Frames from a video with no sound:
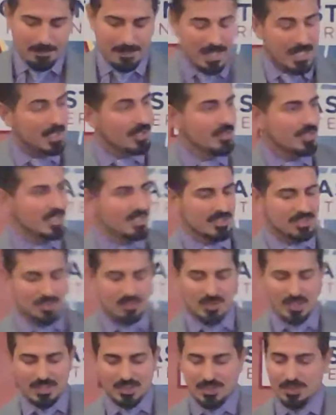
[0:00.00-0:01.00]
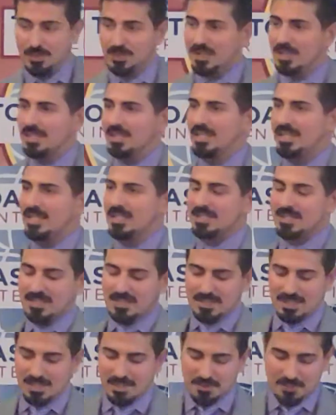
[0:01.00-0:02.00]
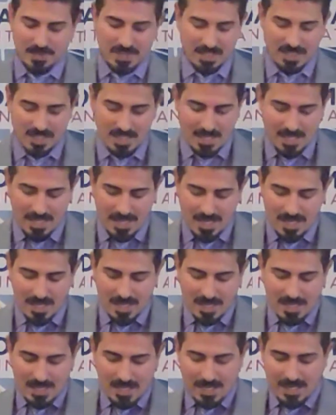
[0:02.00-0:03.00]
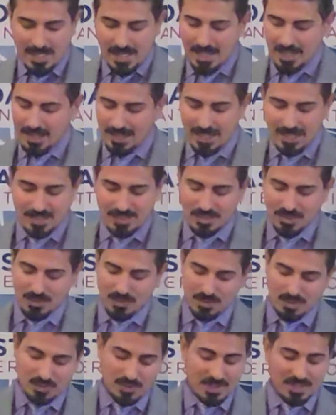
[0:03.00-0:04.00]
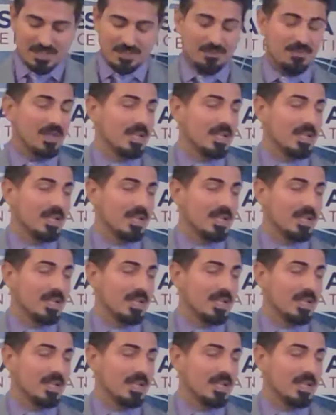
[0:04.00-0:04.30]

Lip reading: Then I'll get straight to it, and ladies and gentlemen, I'd like to address the